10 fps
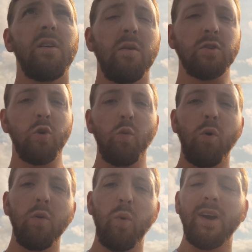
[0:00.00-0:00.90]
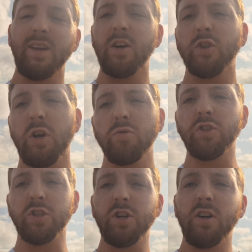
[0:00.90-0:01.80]
It was all one way down
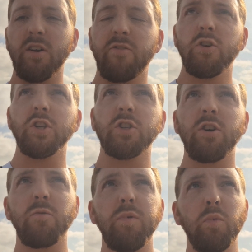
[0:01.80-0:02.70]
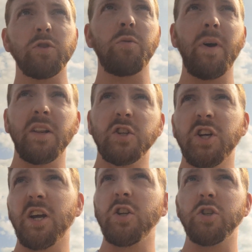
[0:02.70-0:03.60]
Jones's side in the first half, but once we made the
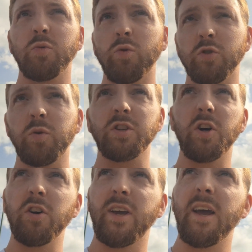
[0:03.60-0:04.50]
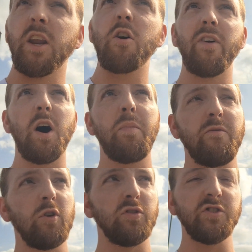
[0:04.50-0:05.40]
changes, once we started getting the
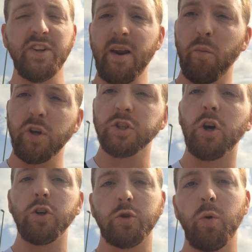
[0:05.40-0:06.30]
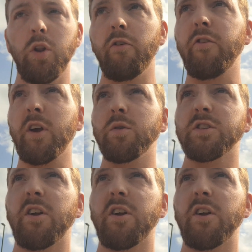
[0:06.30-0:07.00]
overlapping runs, then we started to unlock Fleetwood's